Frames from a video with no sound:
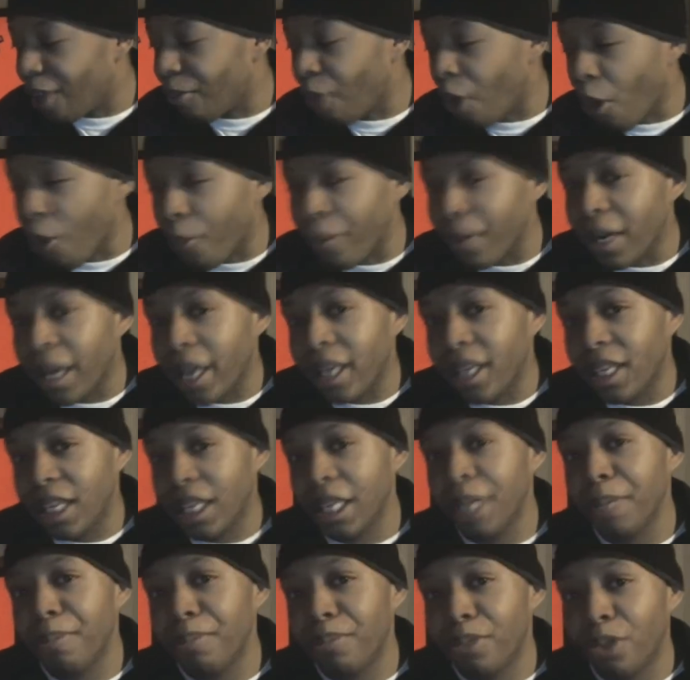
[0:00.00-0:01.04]
hoping to
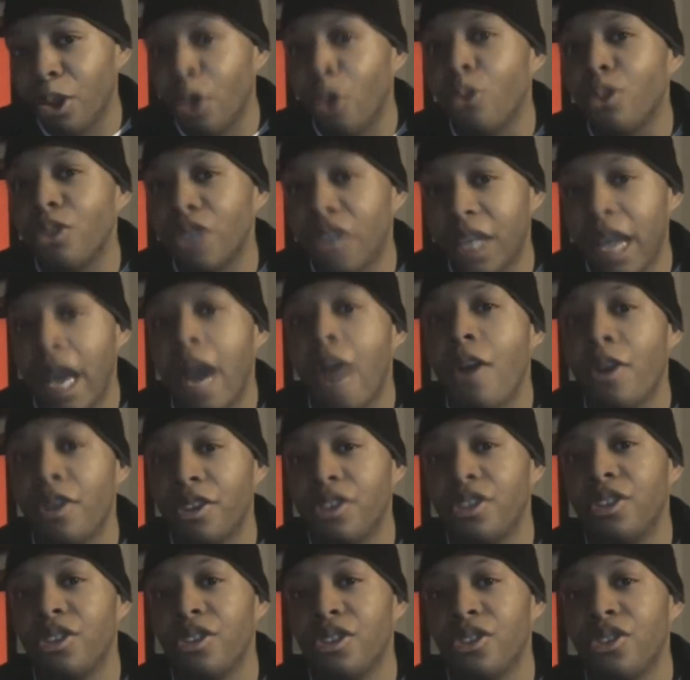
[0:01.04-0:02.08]
keep those
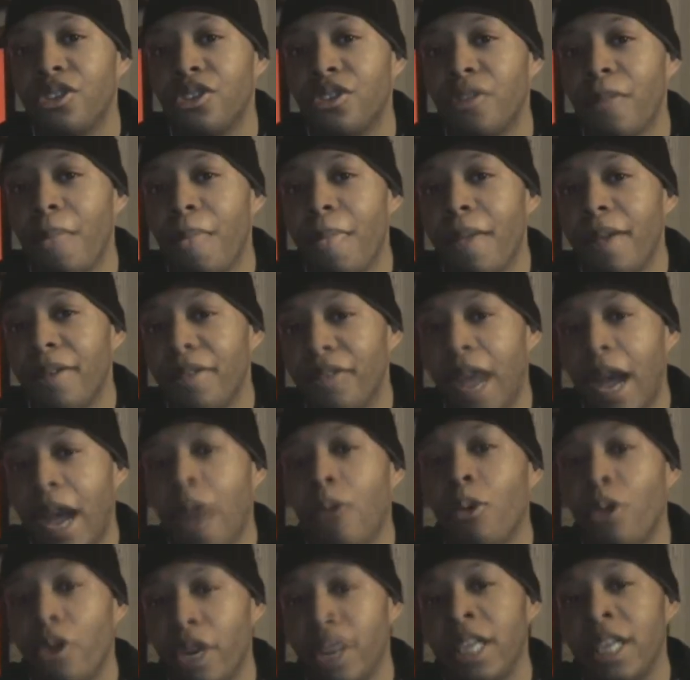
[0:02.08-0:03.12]
characters that
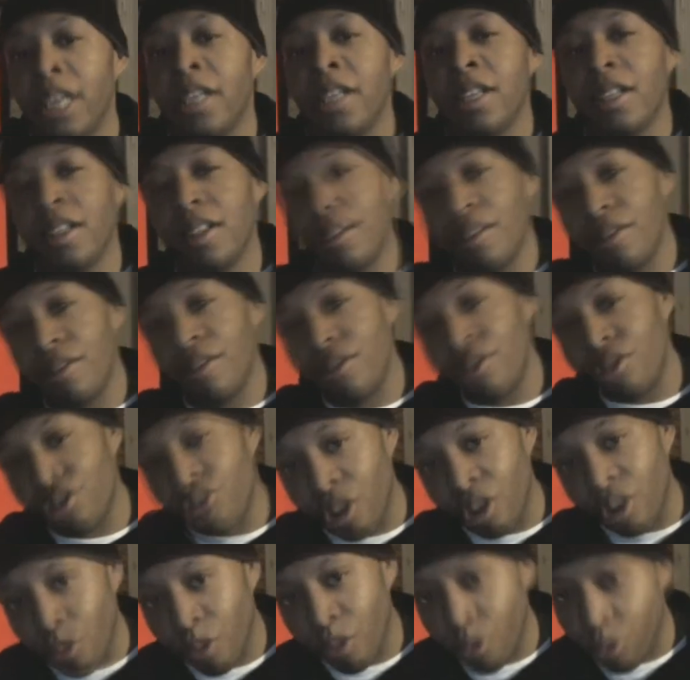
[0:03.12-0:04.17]
were in
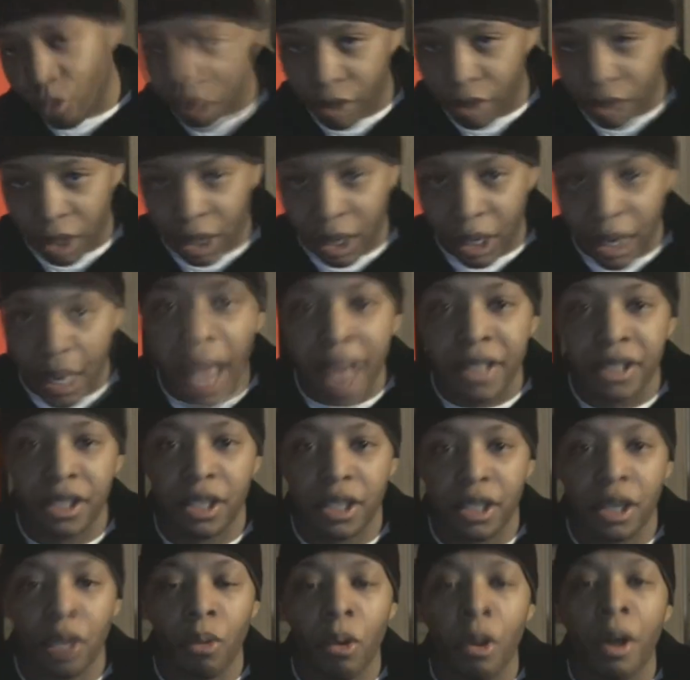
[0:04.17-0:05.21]
the, the
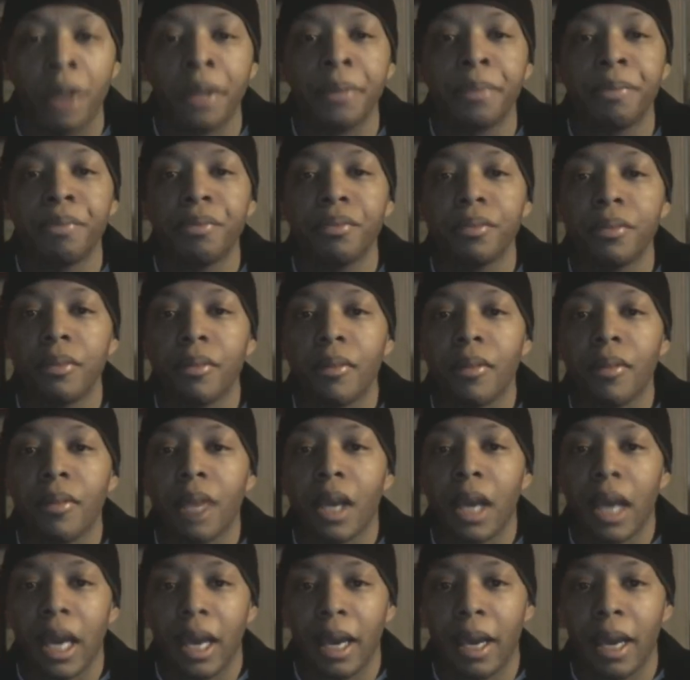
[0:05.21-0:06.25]
classic one,
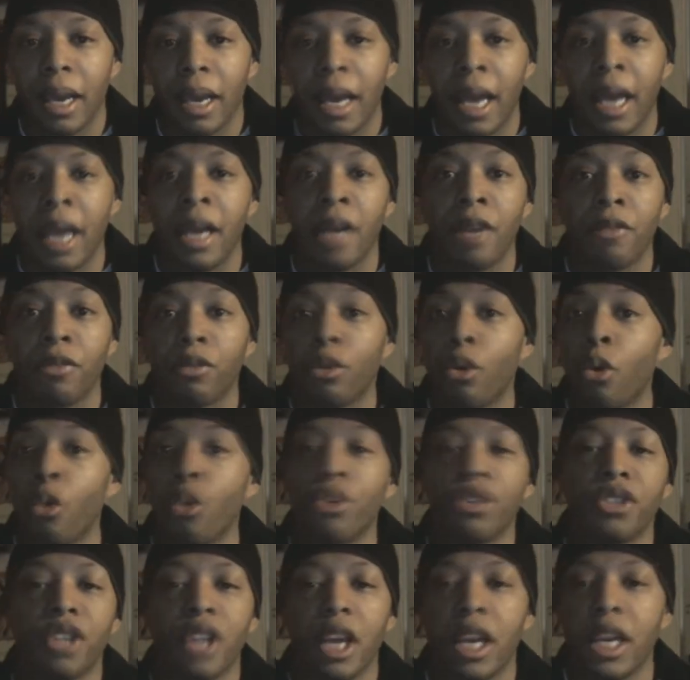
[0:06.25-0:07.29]
and of
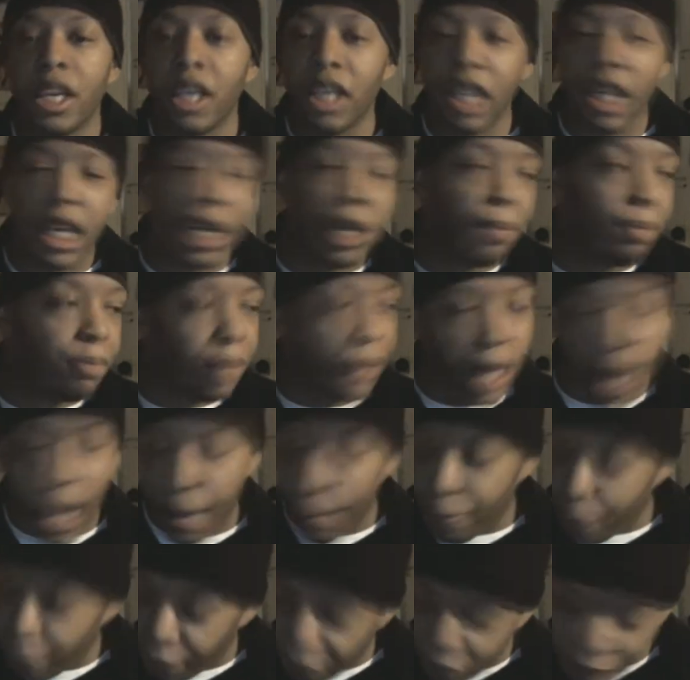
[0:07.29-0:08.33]
course, keep
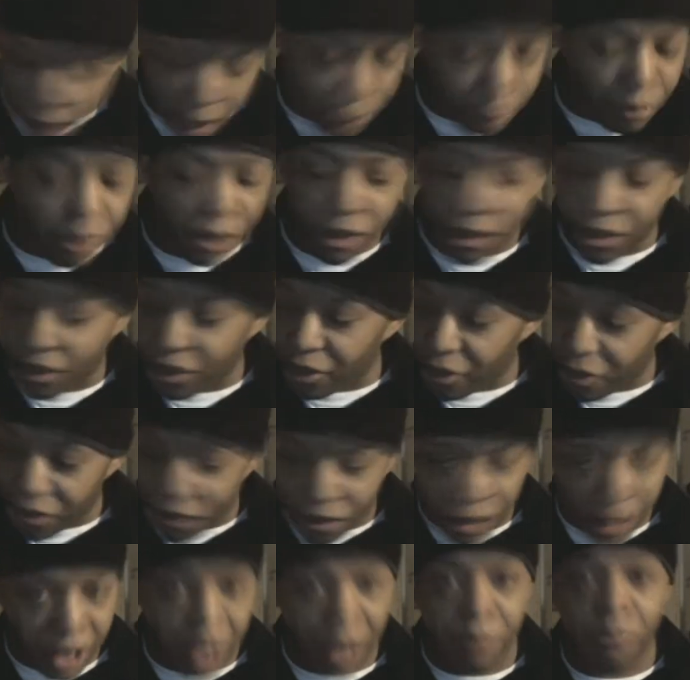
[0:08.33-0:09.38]
that famous
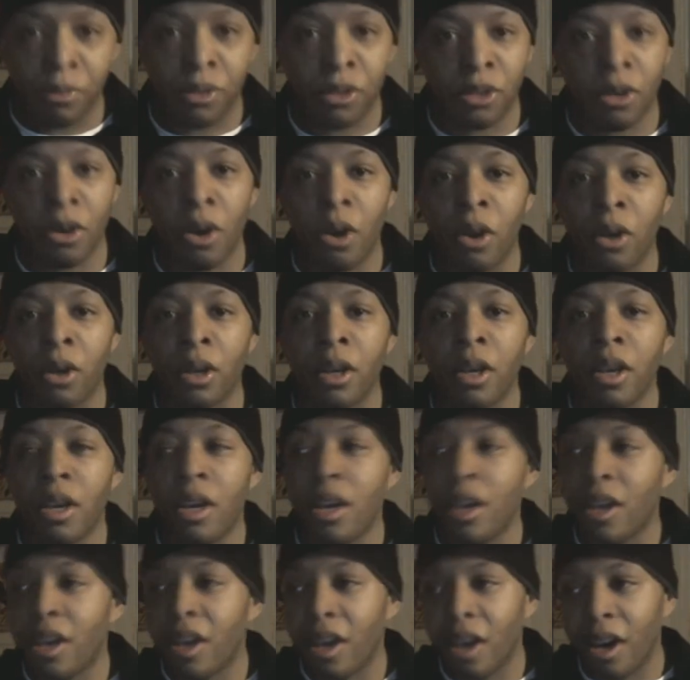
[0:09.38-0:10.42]
theme song.
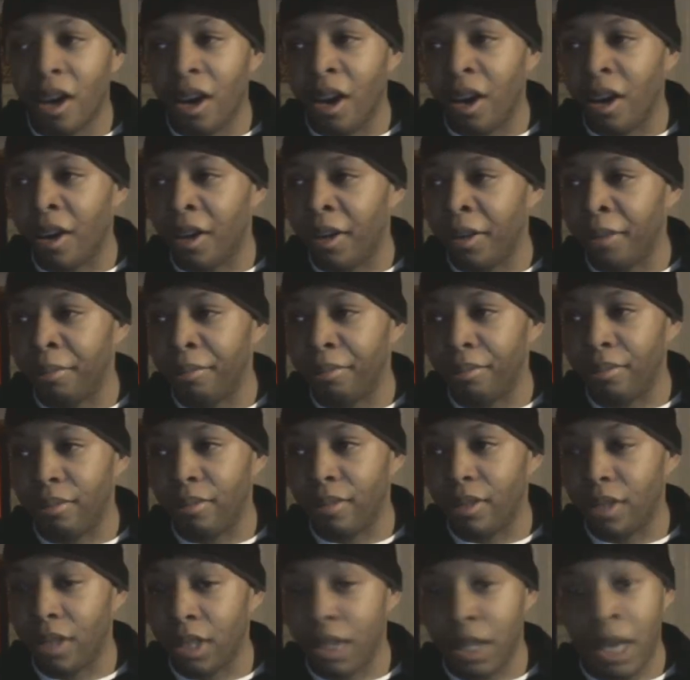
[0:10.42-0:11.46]
Uh,
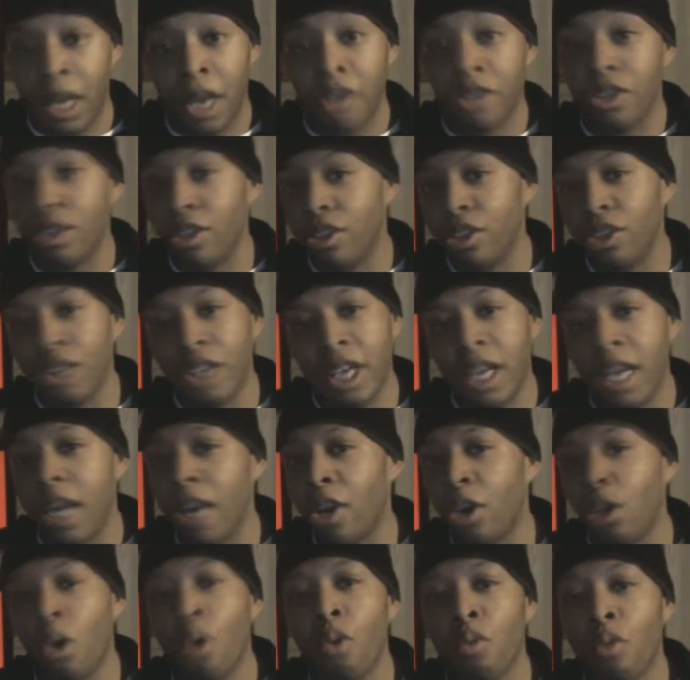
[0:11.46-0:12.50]
yeah, you, you
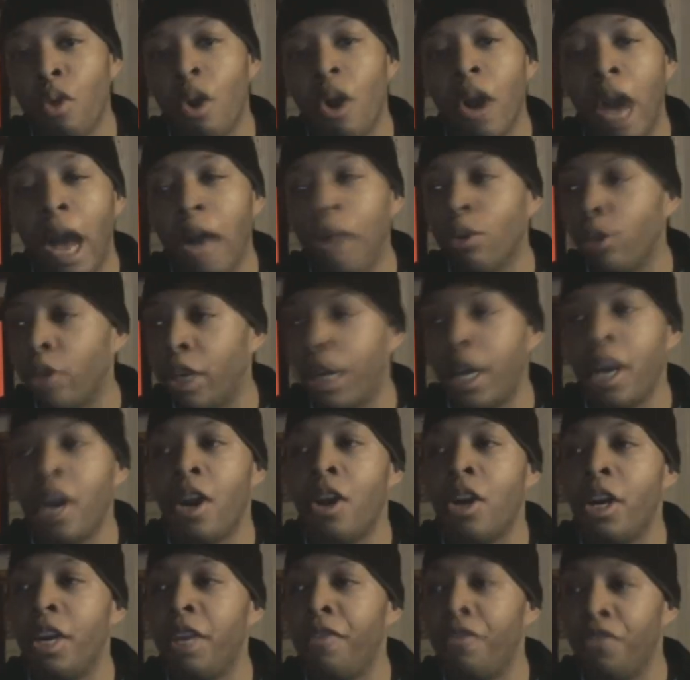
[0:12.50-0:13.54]
can't go wrong. I don't
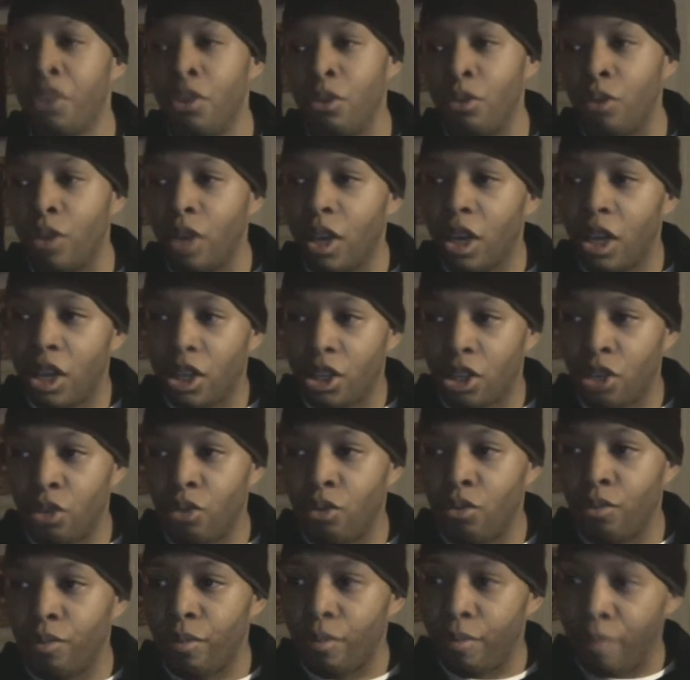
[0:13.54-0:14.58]
care if you
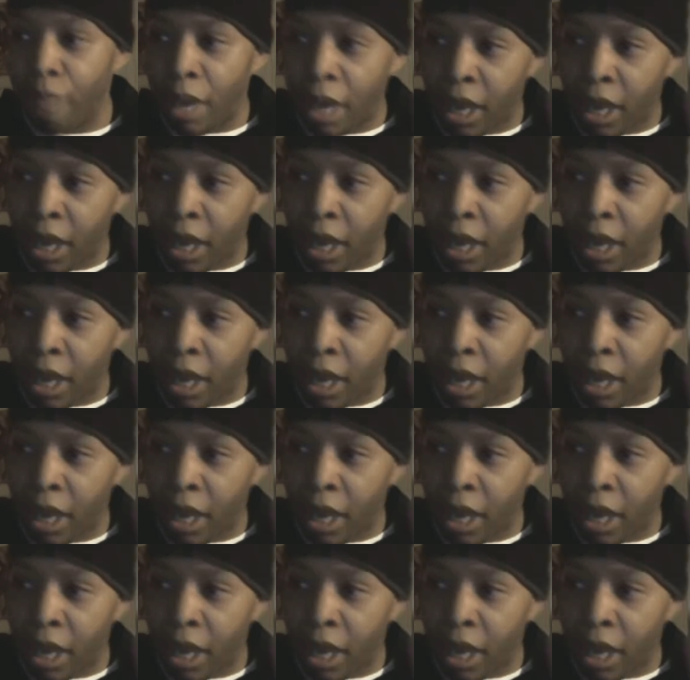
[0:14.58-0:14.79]
you may